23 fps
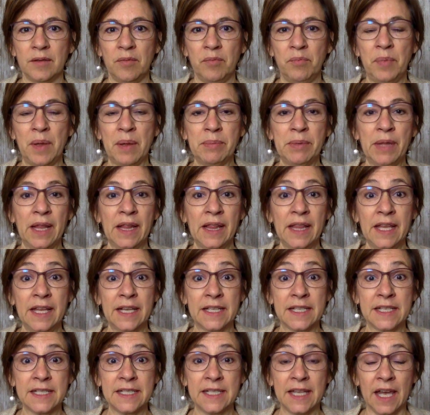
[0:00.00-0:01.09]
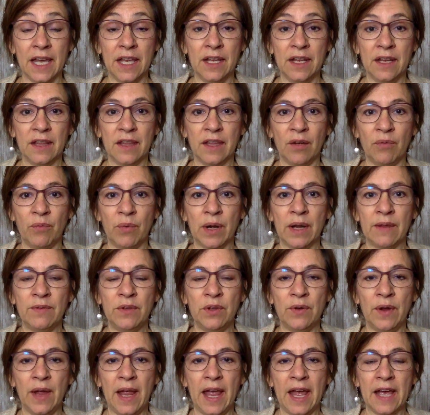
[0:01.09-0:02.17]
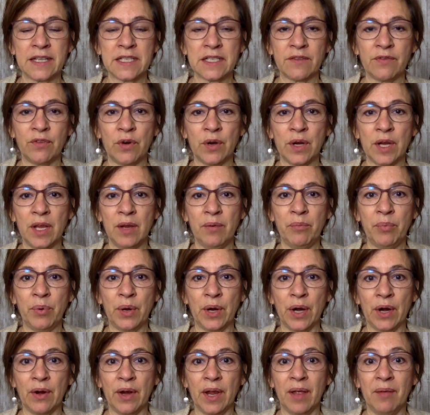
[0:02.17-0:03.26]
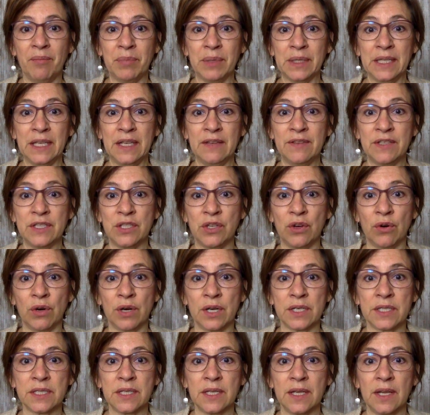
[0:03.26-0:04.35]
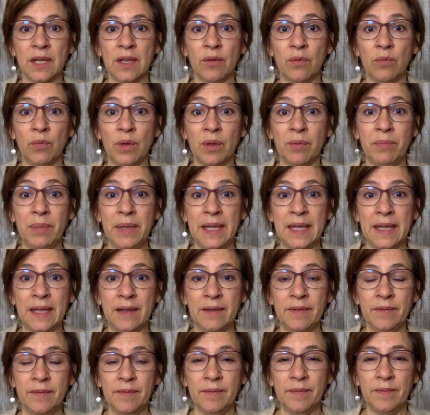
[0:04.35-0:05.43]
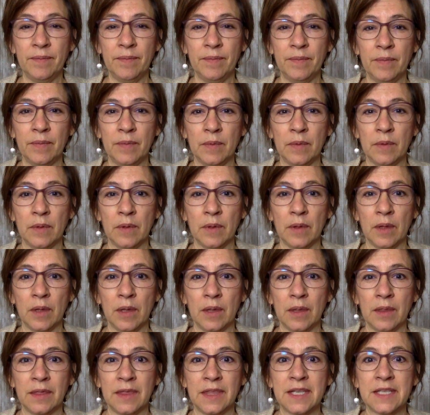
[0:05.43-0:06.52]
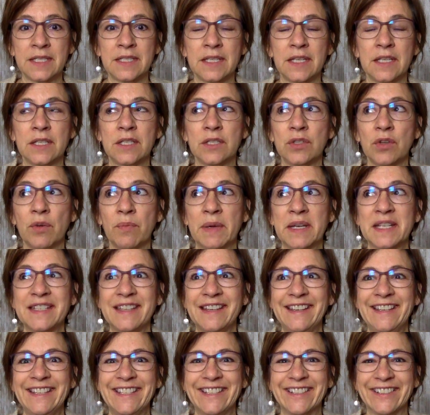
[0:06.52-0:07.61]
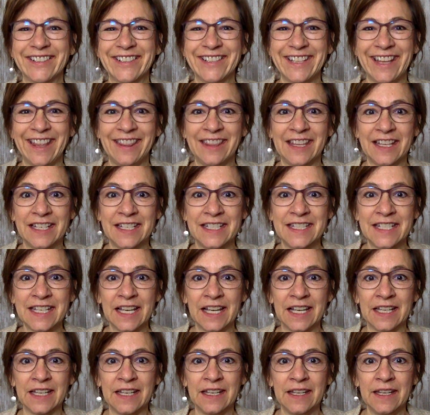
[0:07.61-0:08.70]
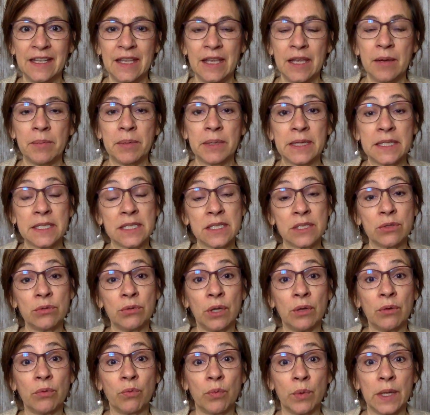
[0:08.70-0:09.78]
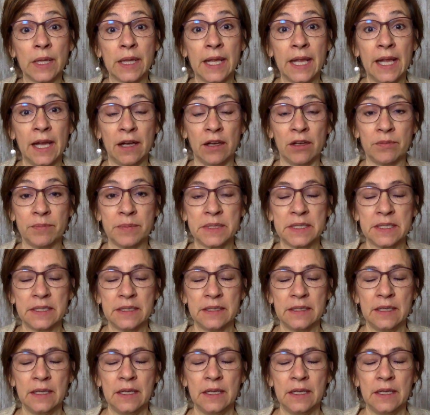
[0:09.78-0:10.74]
Biblically, it's said that whatever you ask for in prayer and believe is yours will be. This is so much easier said than done, but this tool really helps.